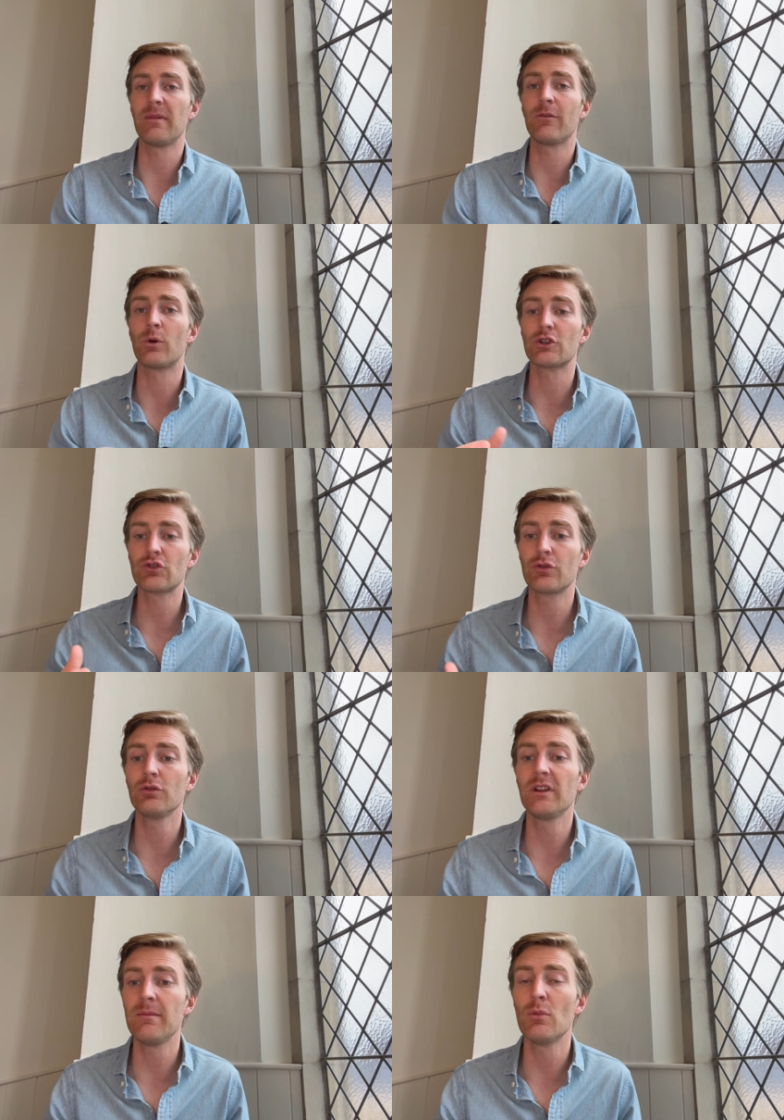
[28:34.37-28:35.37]
If we're
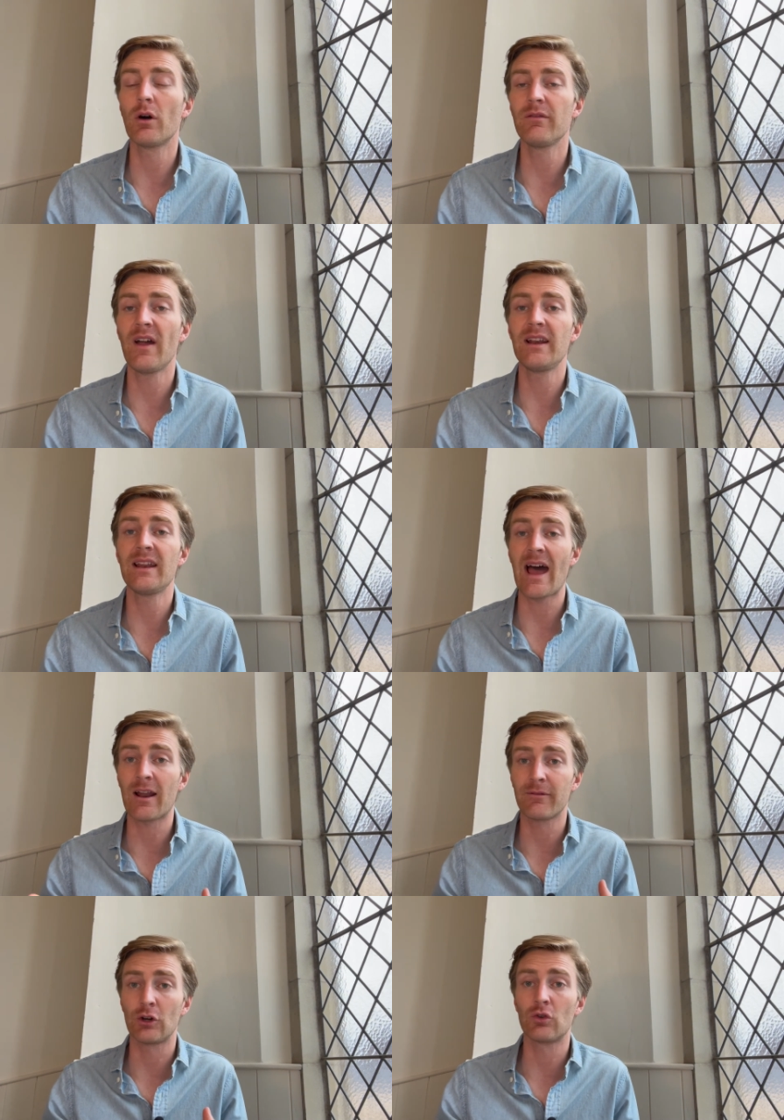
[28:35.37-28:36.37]
truly motivated out
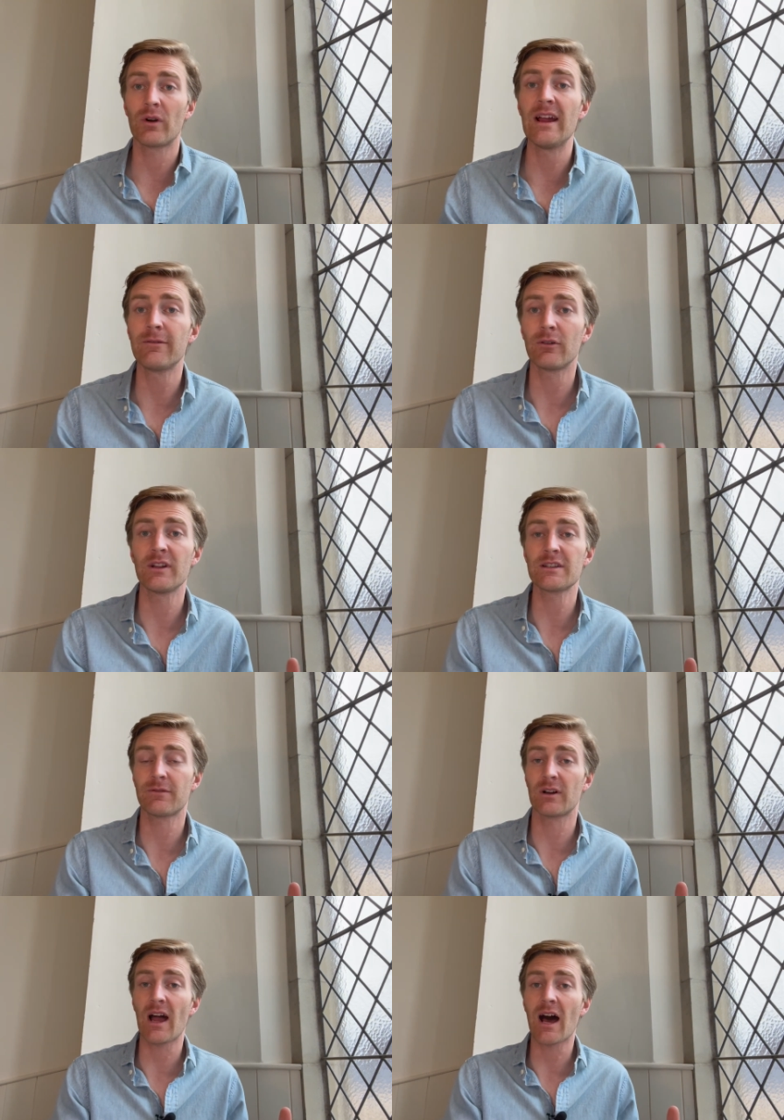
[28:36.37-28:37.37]
of a gratefulness
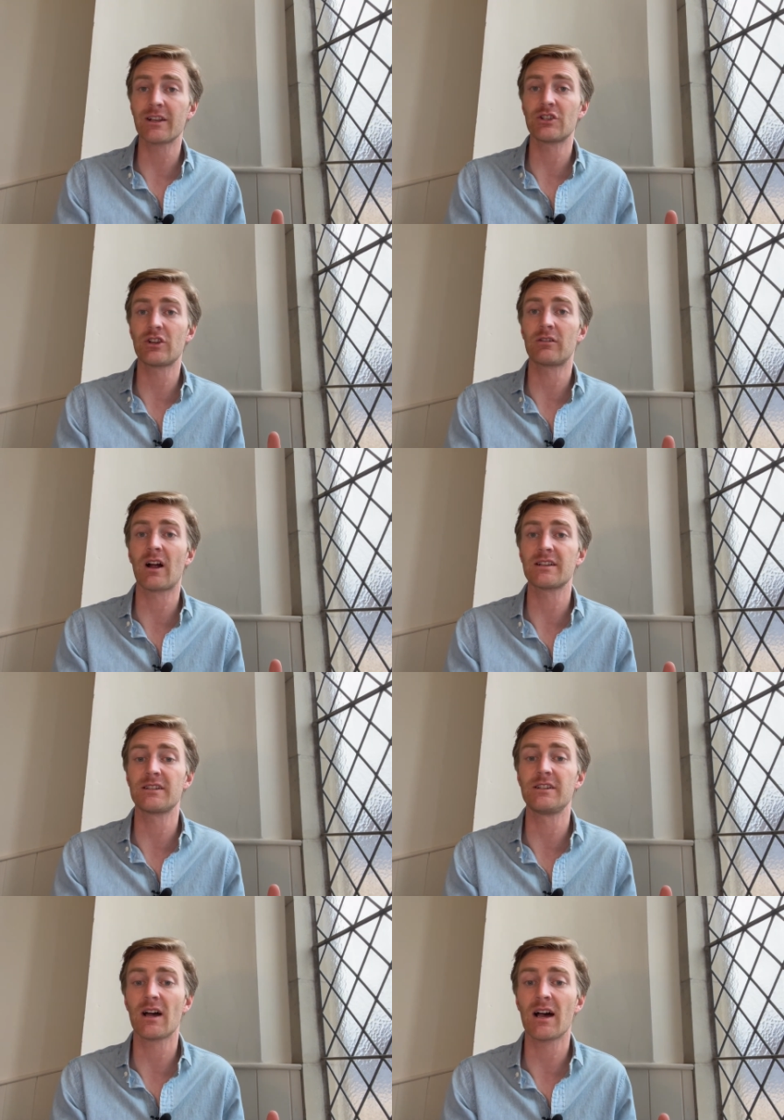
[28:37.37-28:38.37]
for God's
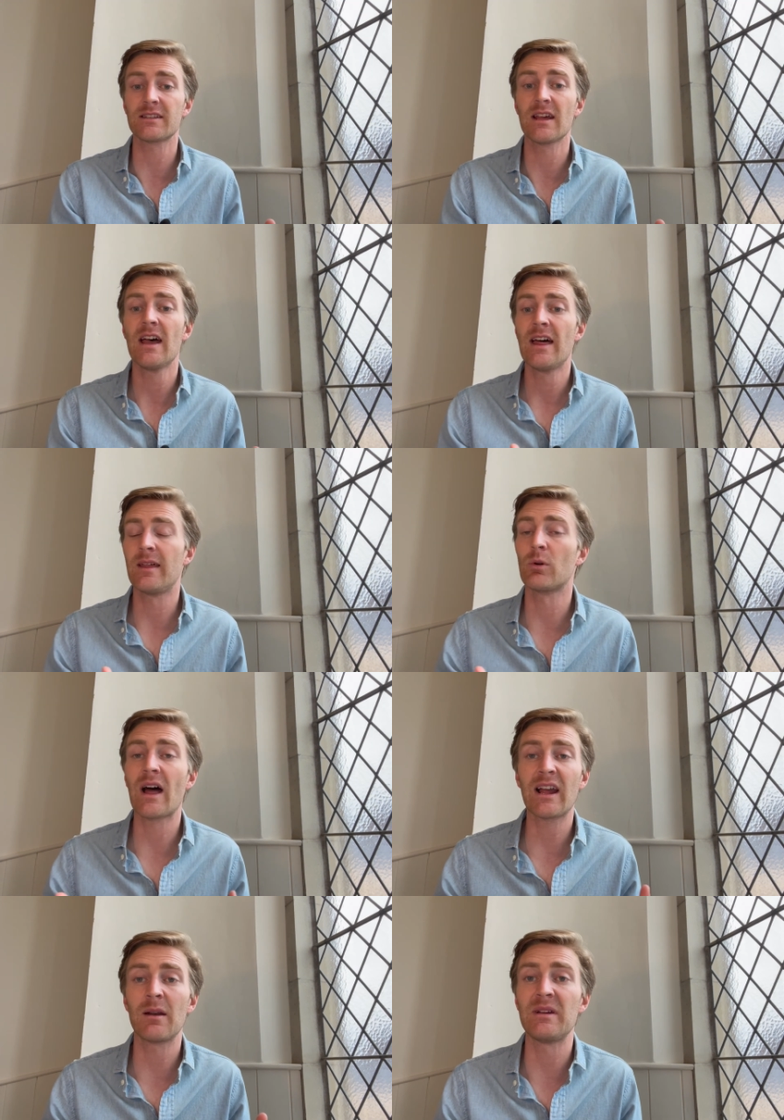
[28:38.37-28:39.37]
generosity to us, then we're
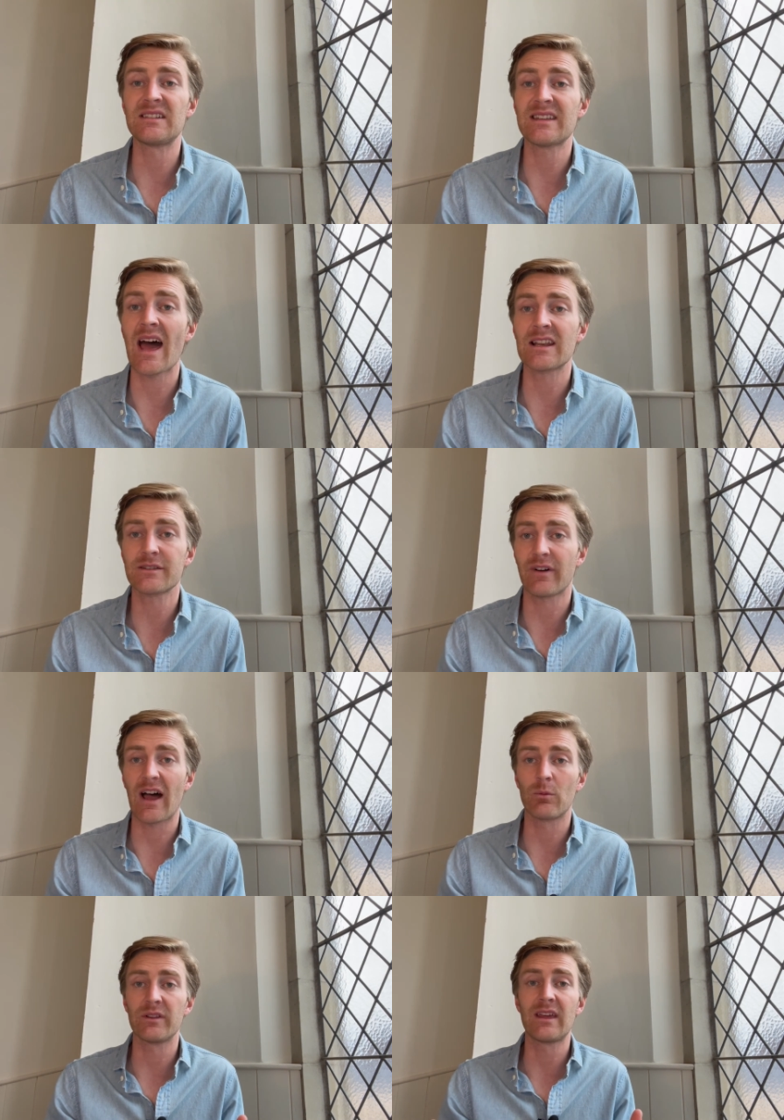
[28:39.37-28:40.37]
not going to be
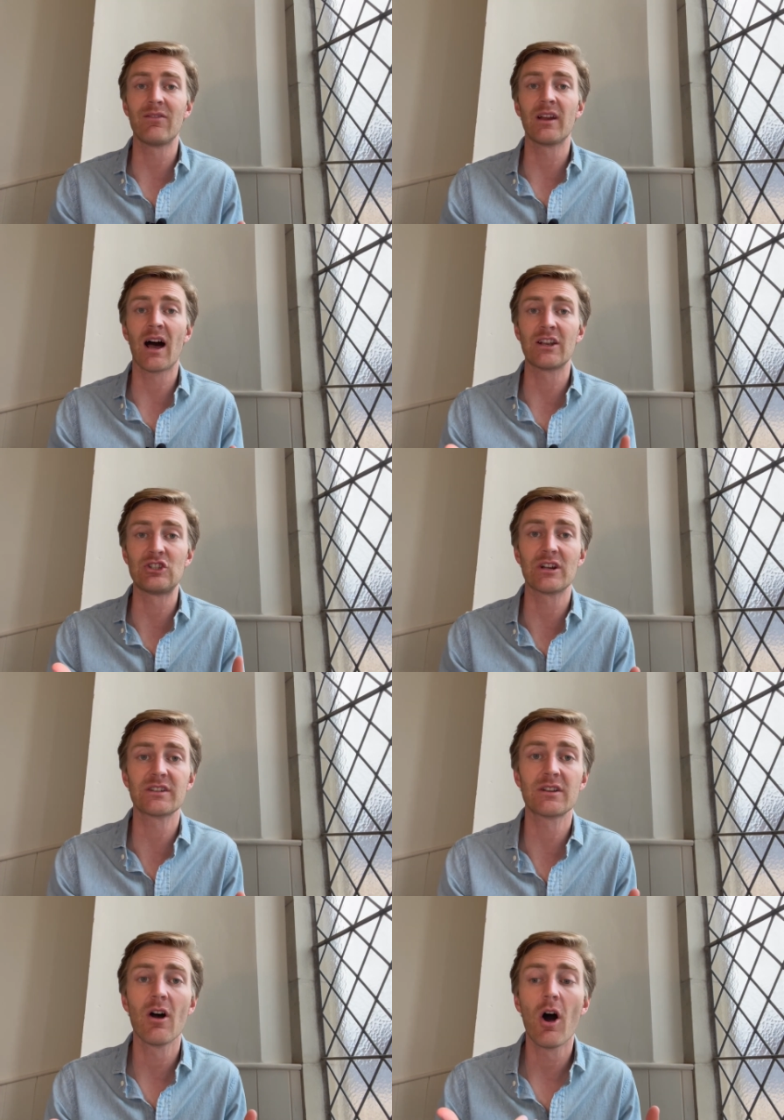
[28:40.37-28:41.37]
satisfied with giving God
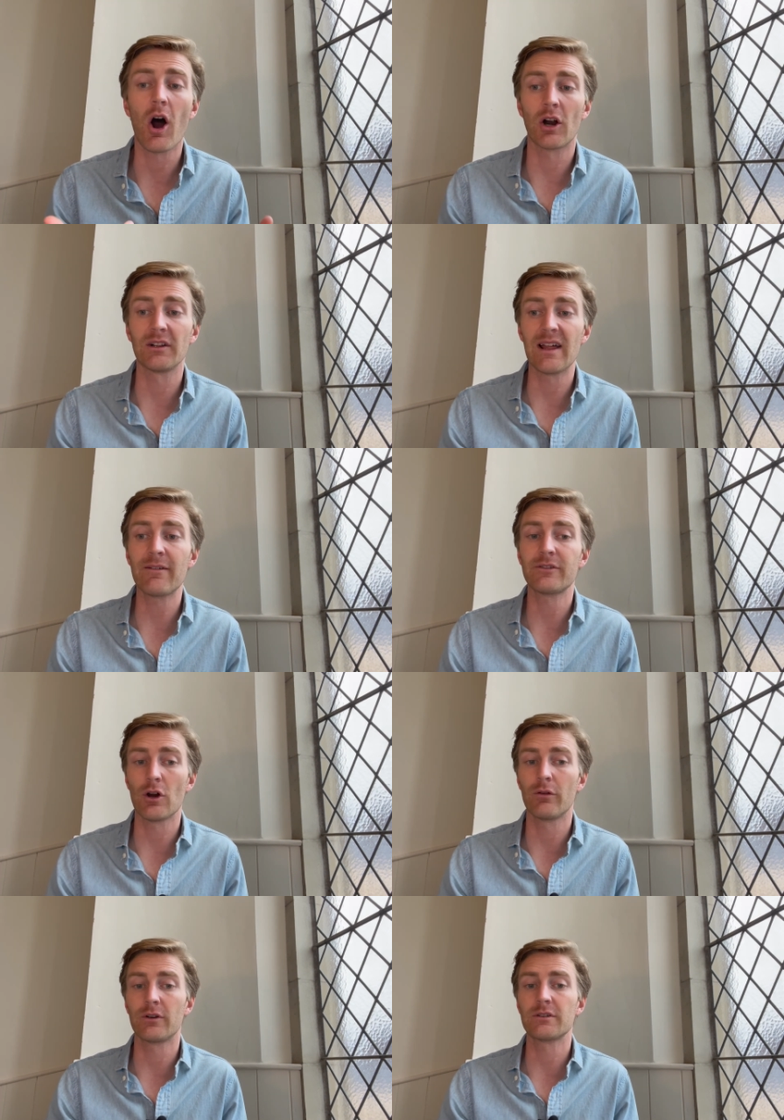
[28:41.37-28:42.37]
just our
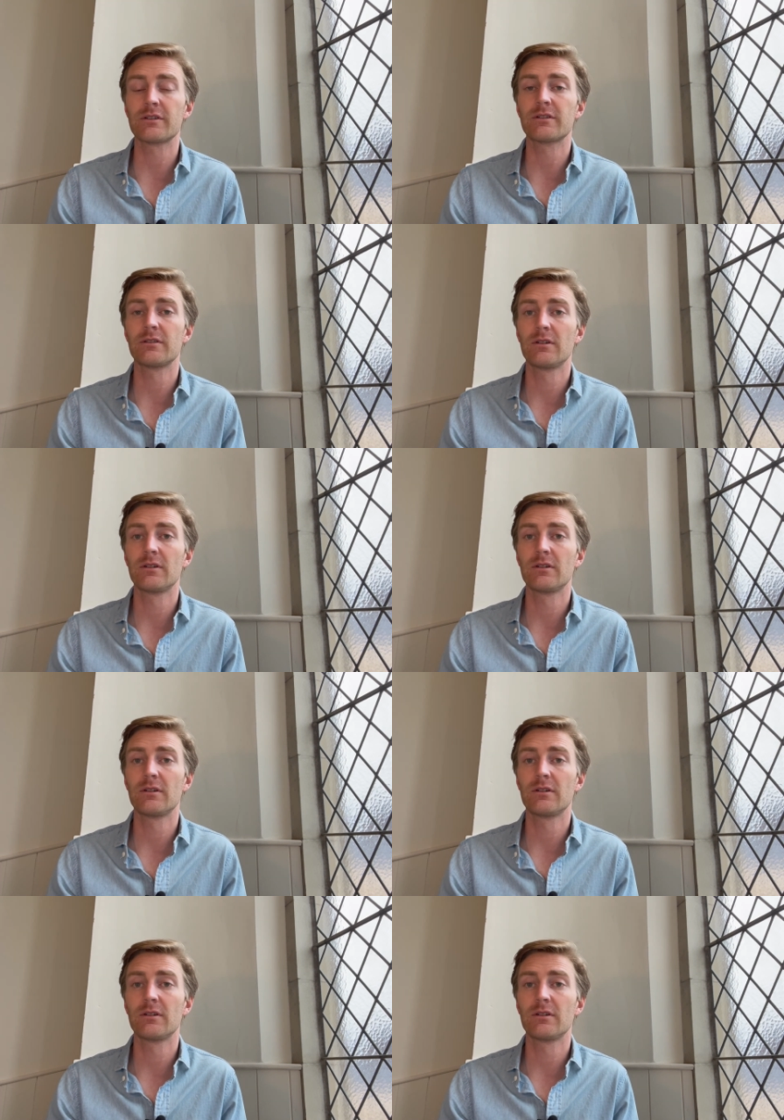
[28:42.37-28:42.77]
leftovers.